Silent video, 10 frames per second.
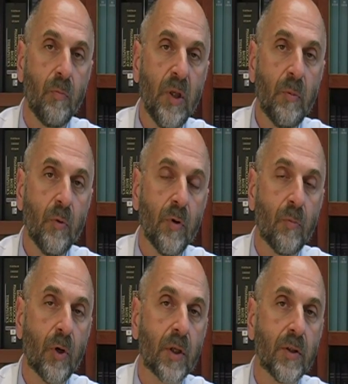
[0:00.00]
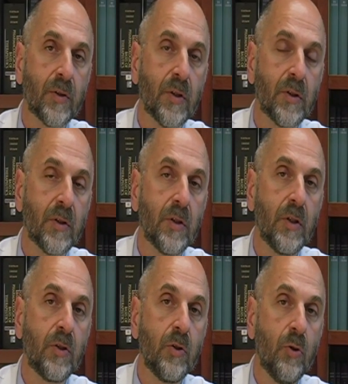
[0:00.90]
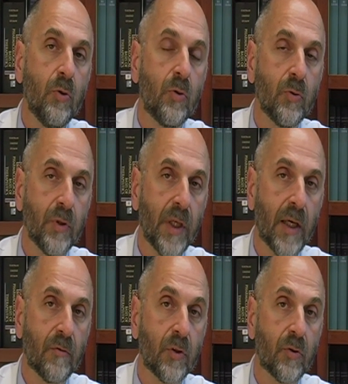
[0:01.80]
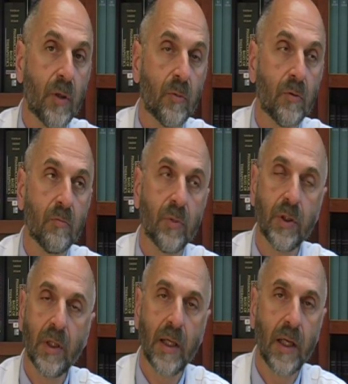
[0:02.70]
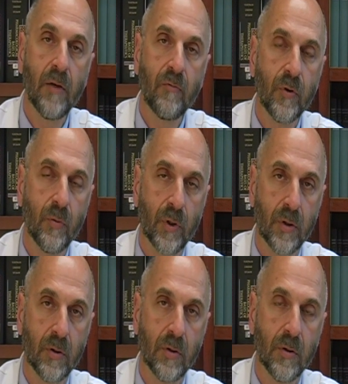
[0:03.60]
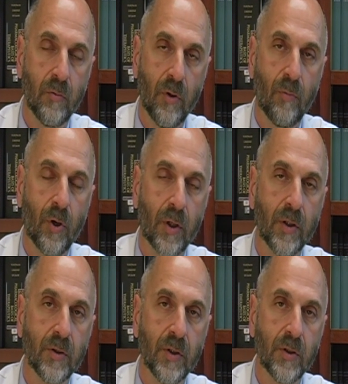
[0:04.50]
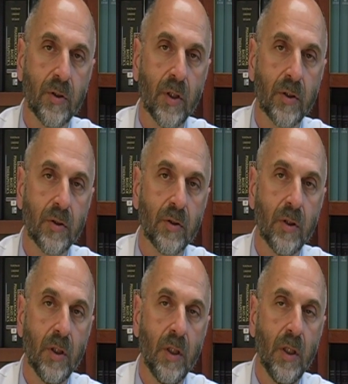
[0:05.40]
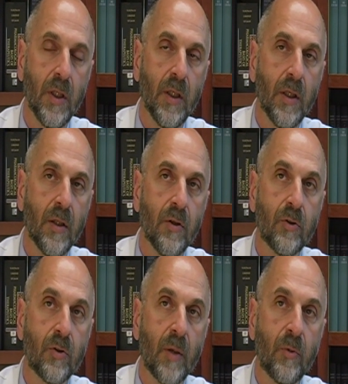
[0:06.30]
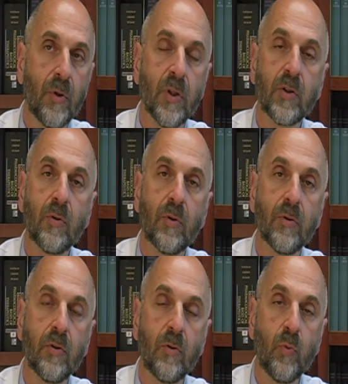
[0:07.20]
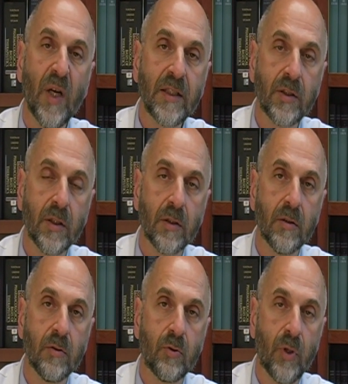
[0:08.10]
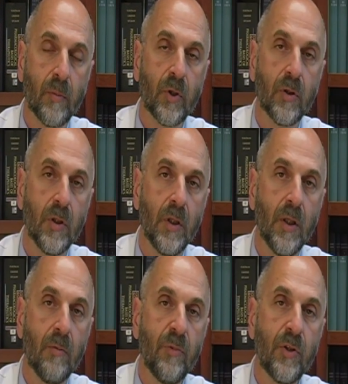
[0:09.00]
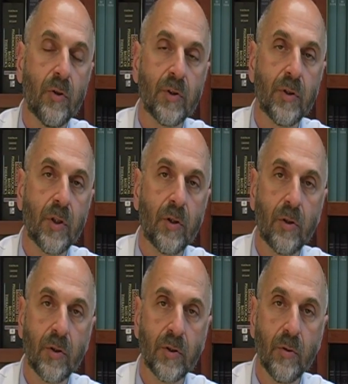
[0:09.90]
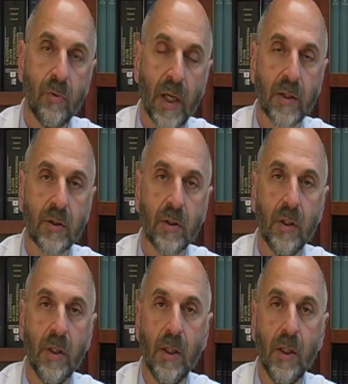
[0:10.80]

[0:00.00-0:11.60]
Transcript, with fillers: People with Parkinson's disease usually have a tremor, but not everyone with Parkinson's does. The tremor is called a resting tremor because it occurs at rest.